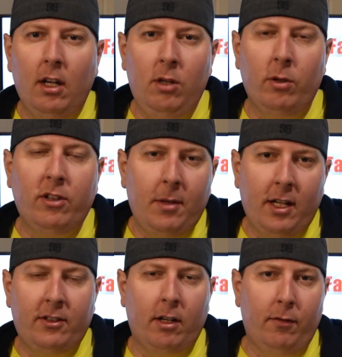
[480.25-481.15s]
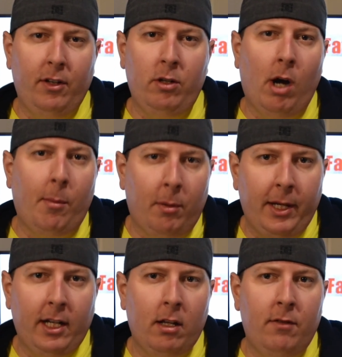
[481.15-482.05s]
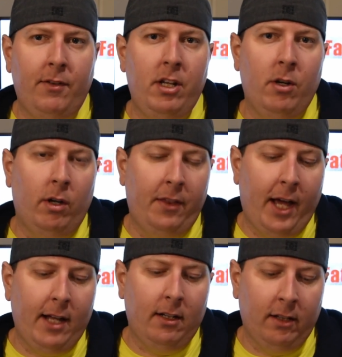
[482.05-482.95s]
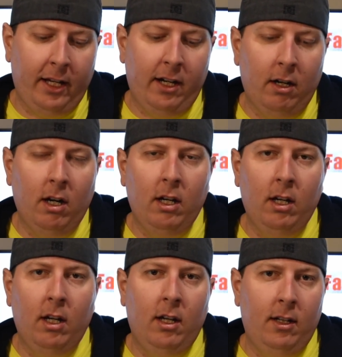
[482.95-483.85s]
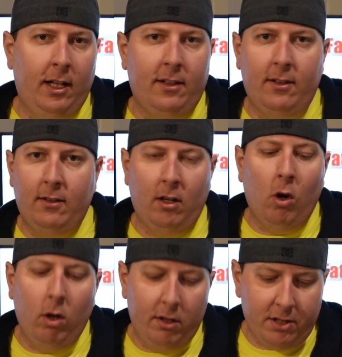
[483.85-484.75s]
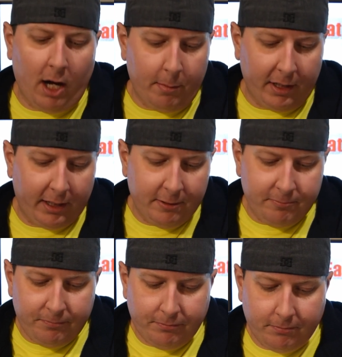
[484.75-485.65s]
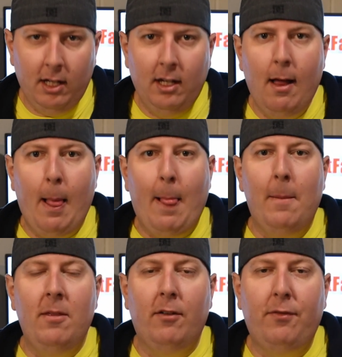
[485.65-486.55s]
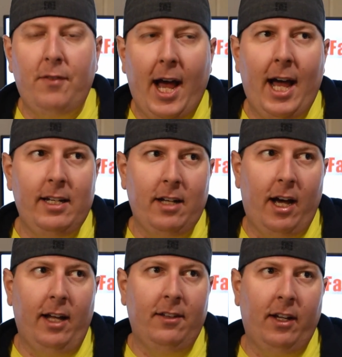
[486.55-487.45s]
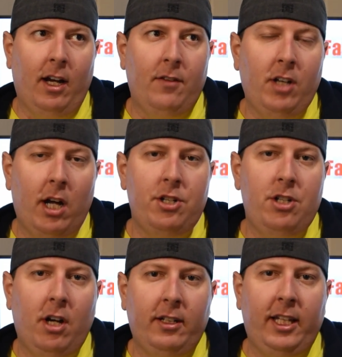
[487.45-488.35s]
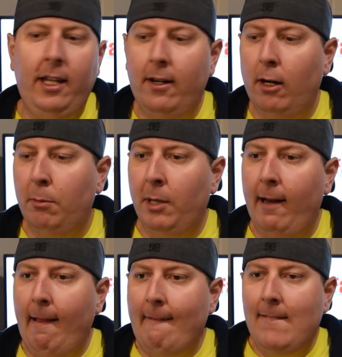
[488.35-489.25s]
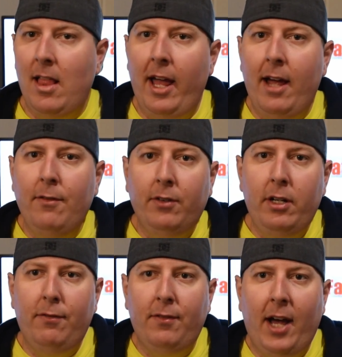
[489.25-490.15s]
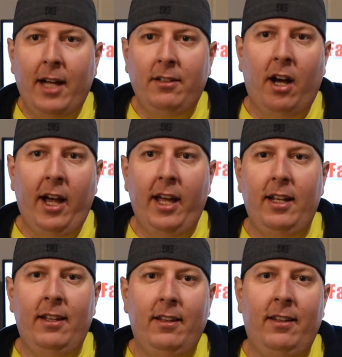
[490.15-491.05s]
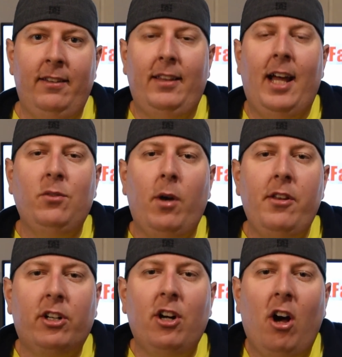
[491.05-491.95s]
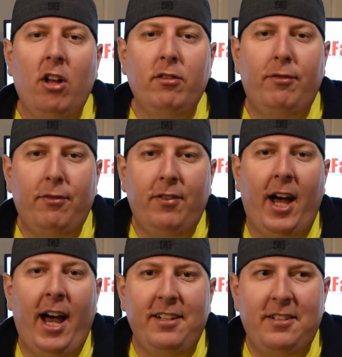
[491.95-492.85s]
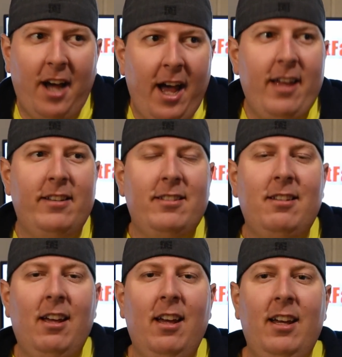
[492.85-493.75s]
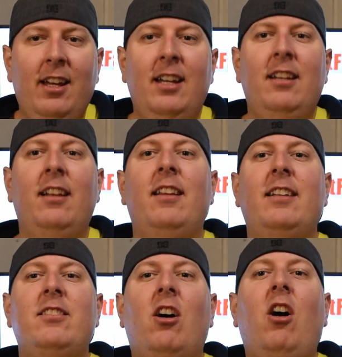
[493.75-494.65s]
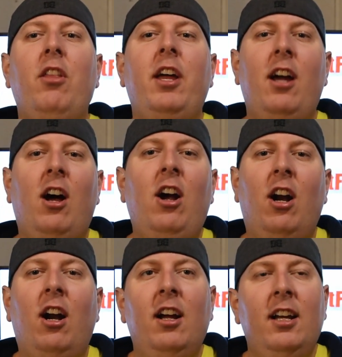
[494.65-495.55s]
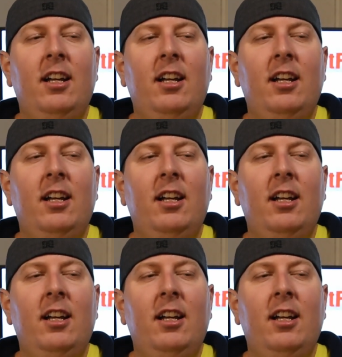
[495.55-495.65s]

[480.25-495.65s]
You want something that's going to fill you up. I'll make another video on that later. That's a whole other topic. The fad diets. Like I've touched on keto, but every fad diet that's why they're called fad diets. That's all they are.